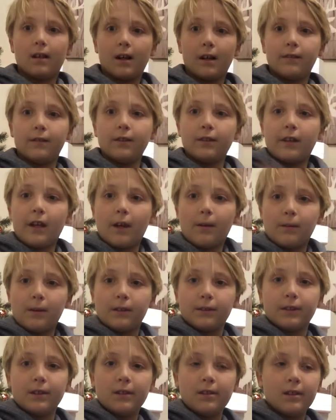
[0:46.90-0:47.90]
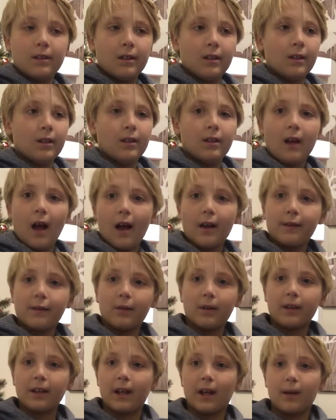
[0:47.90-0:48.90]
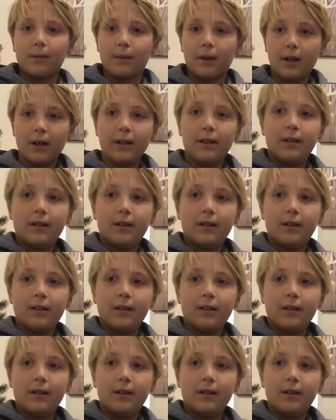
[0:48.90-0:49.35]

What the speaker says: I have two cameras. That's one camera.